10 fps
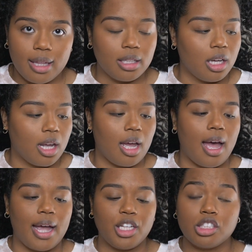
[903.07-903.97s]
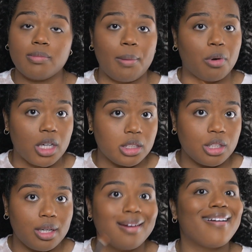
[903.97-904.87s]
look, I use my
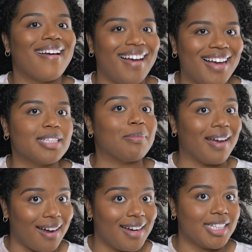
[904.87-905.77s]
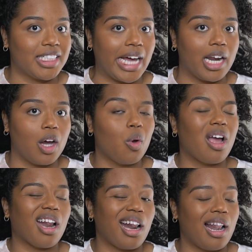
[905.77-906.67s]
bronzer as my eyeshadow.
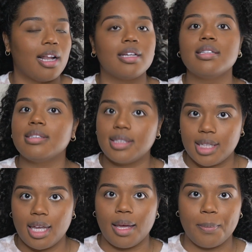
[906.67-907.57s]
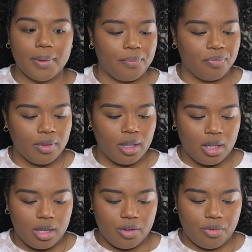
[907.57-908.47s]
Tip
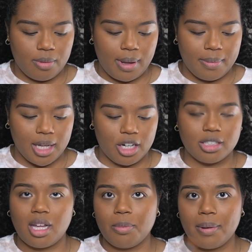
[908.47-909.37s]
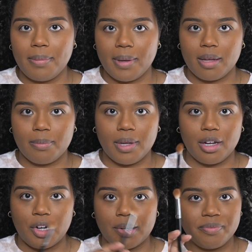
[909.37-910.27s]
for my beginners. I'll probably make a
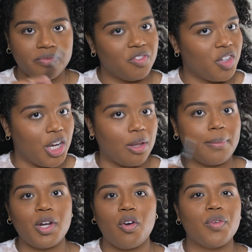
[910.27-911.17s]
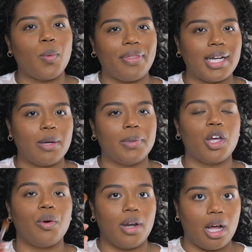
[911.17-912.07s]
beginner video. Let me know if you want that down
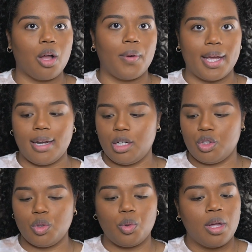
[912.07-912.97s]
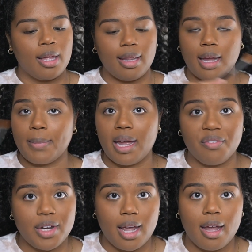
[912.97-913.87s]
below, and I'll go ahead and do like my
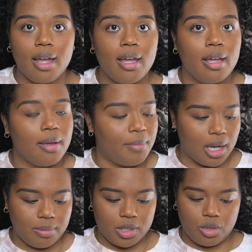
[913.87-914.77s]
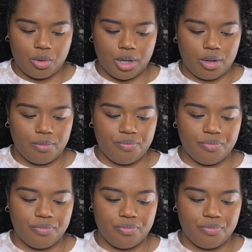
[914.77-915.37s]
everyday makeup tutorial